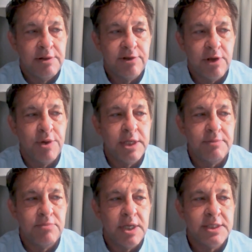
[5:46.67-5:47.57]
so
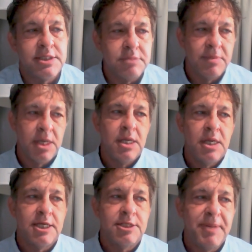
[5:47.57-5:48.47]
it it's
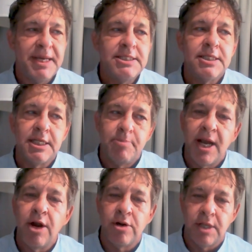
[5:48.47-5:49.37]
it's basically
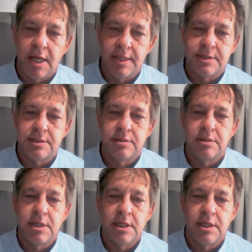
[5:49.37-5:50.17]
paralyzed